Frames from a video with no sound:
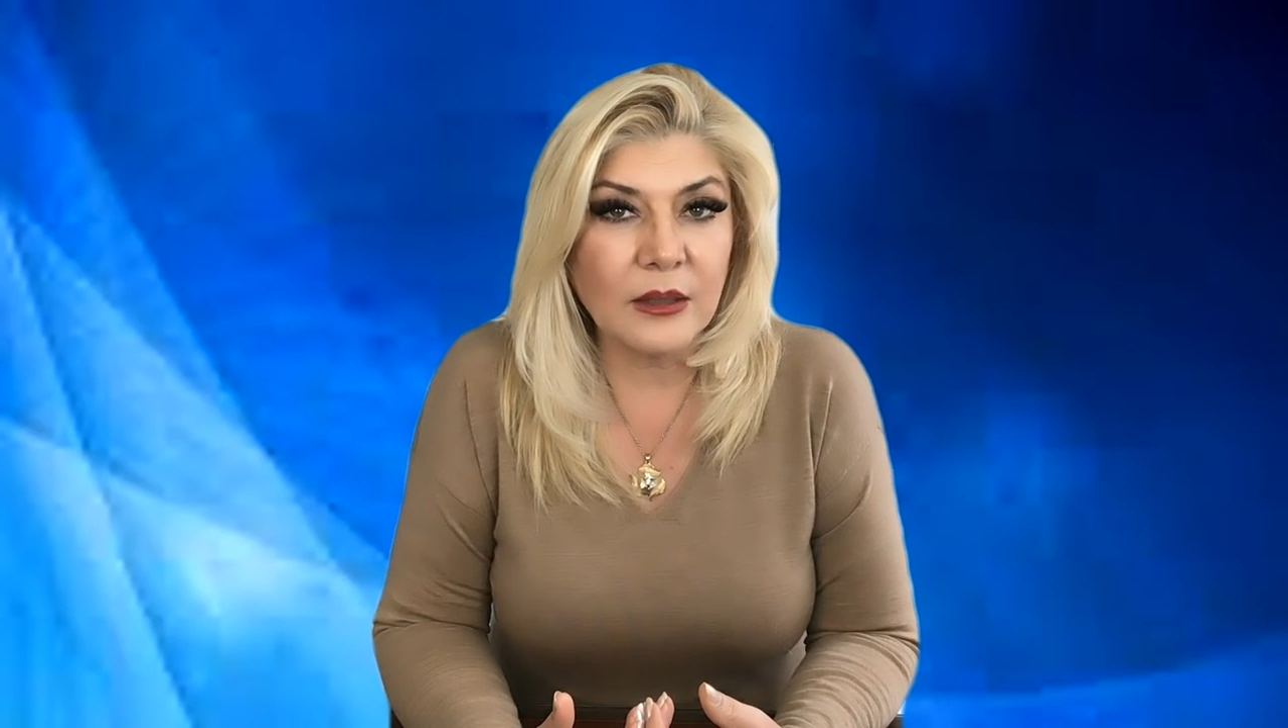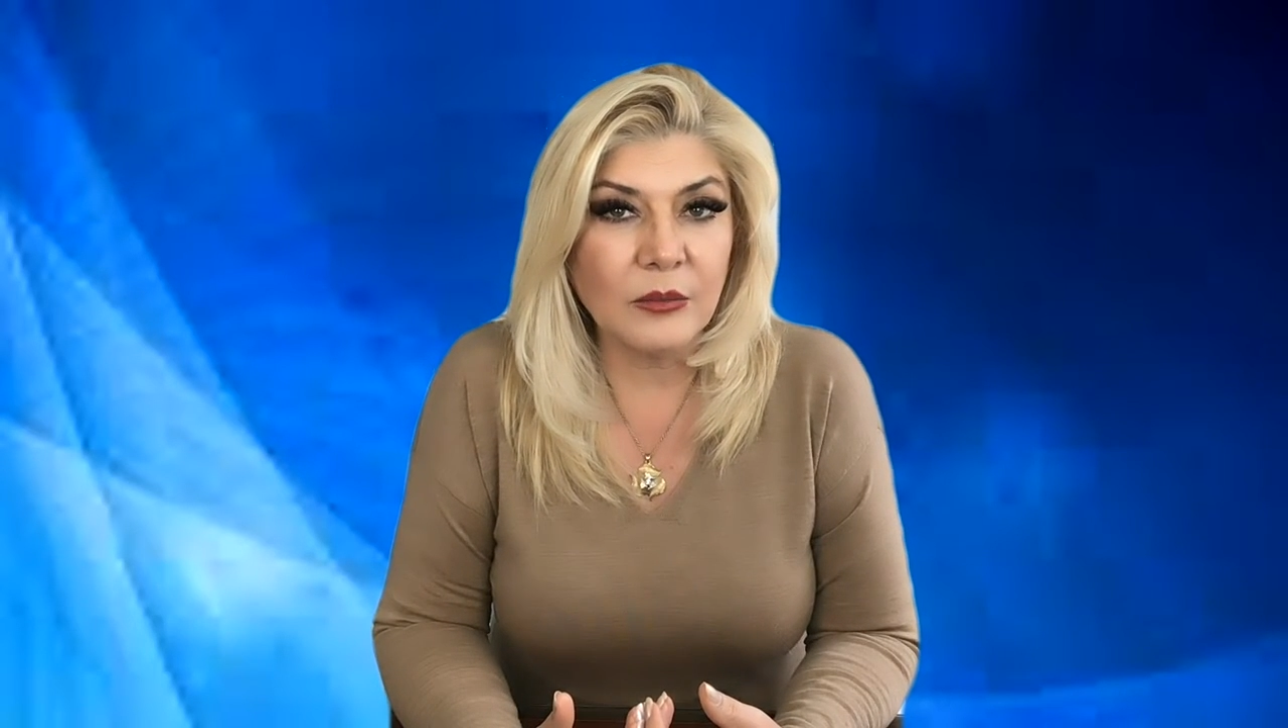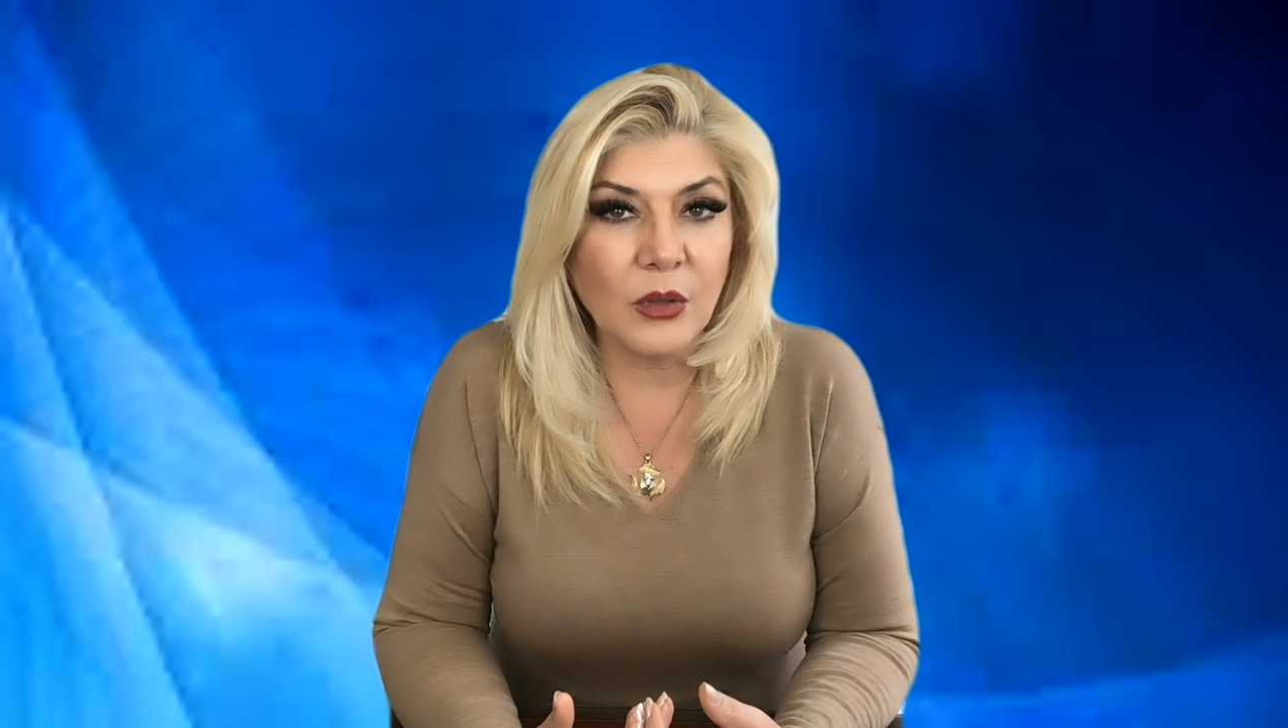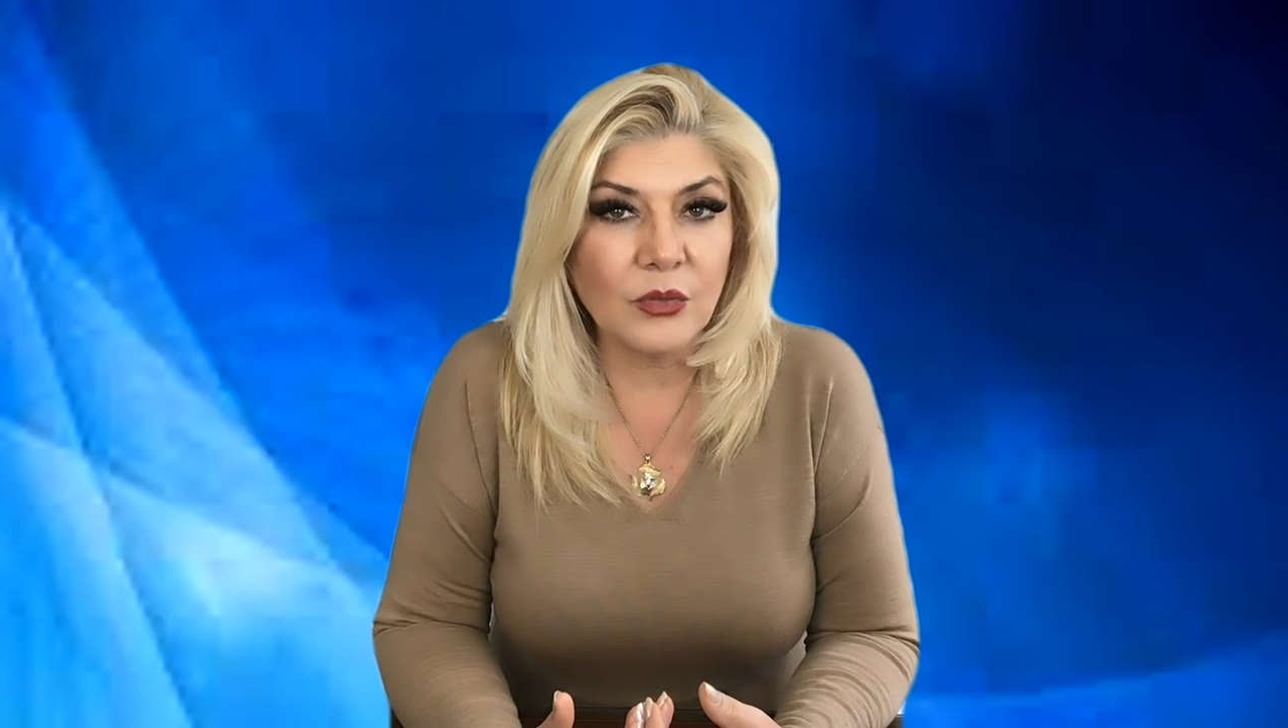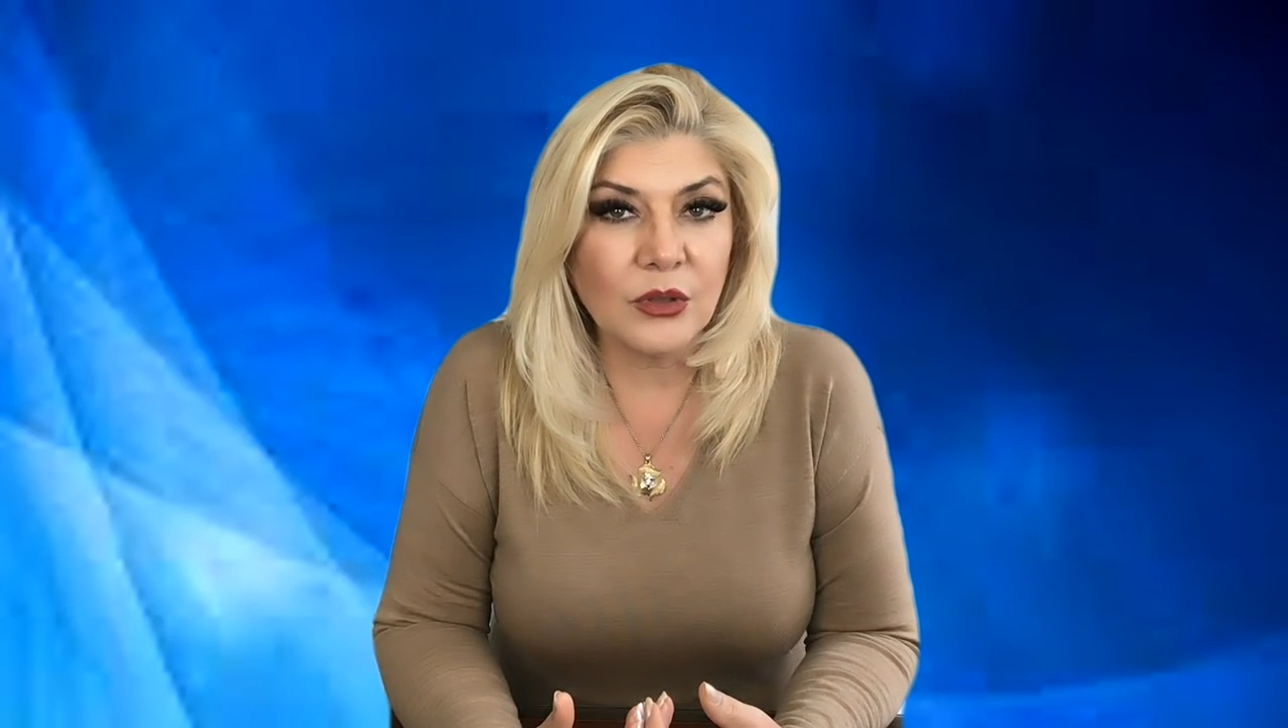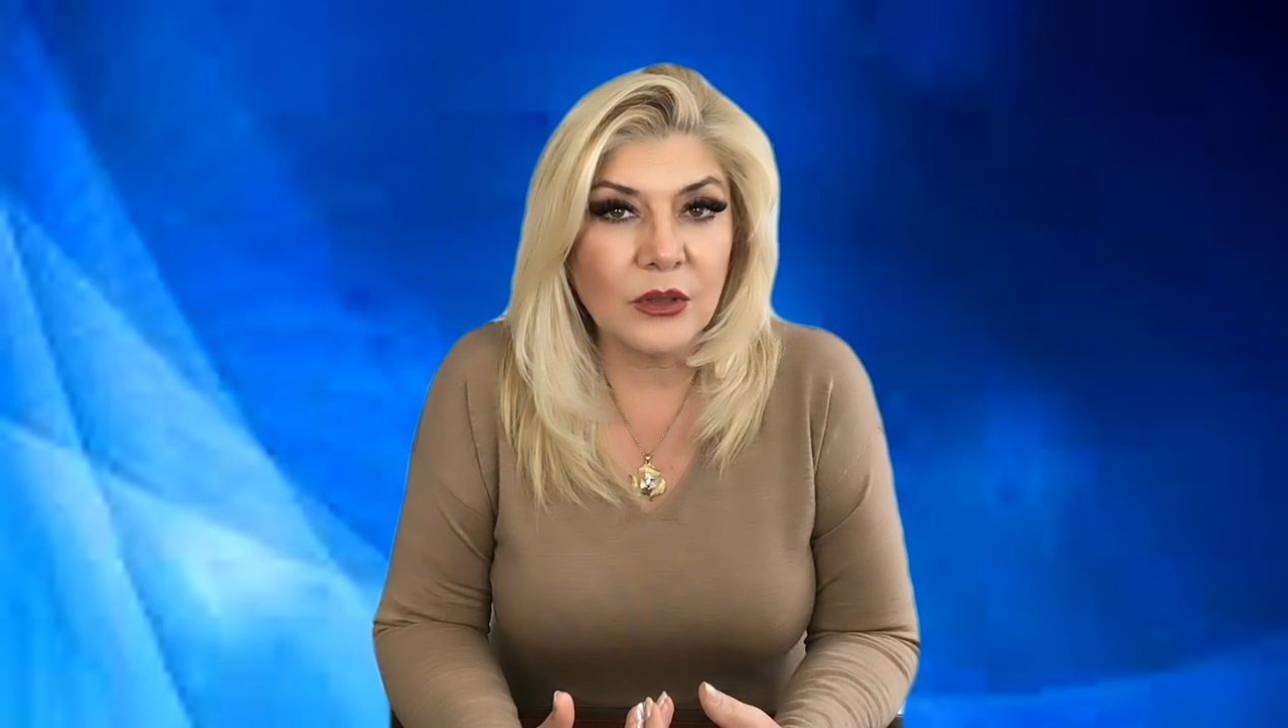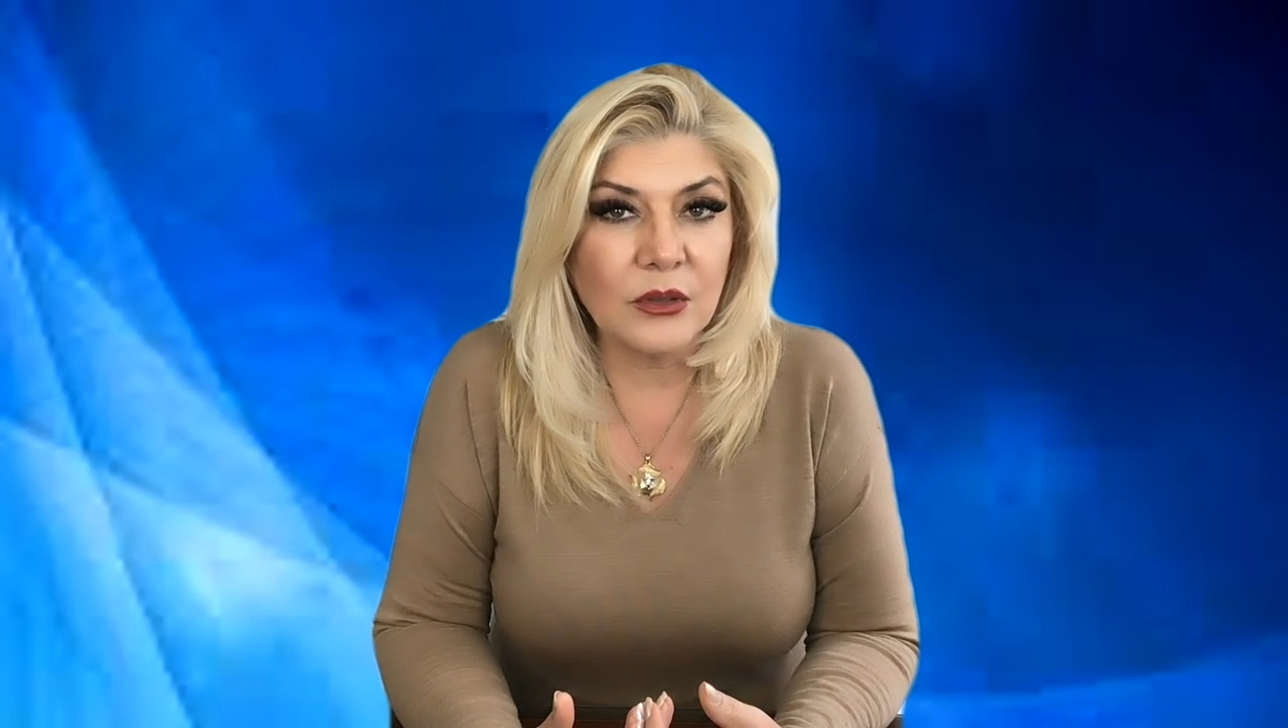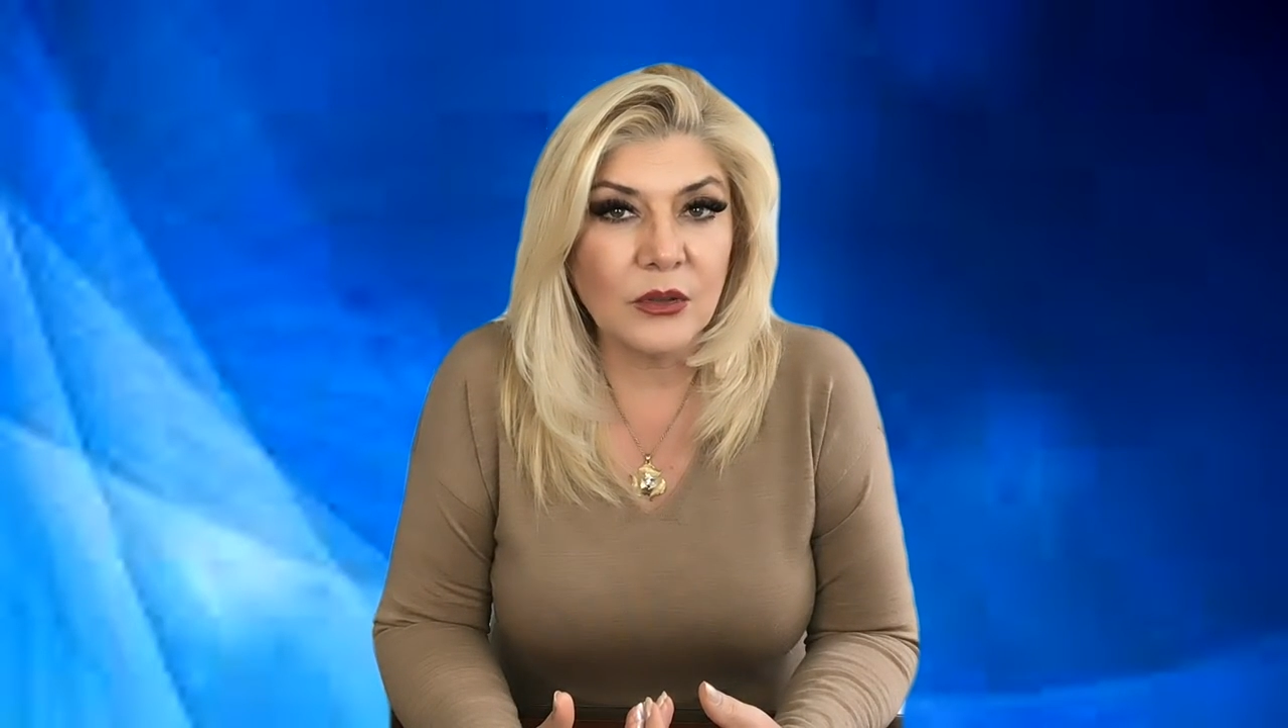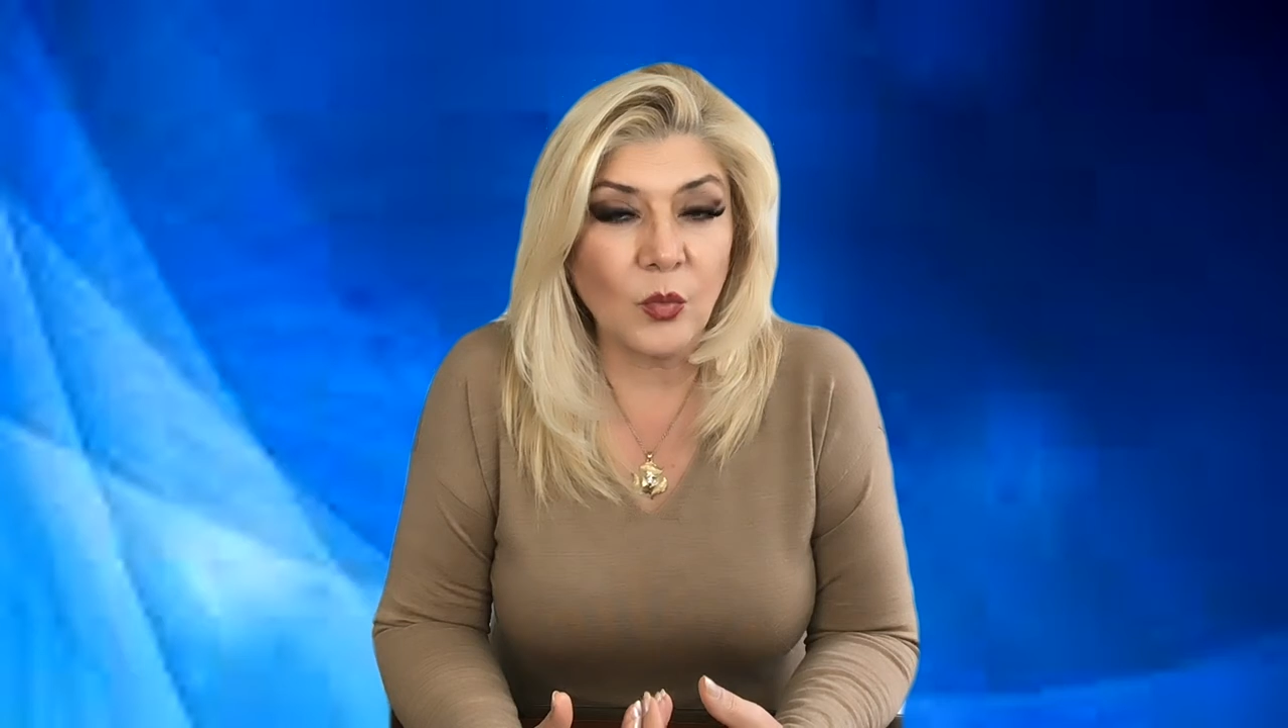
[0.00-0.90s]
emotions,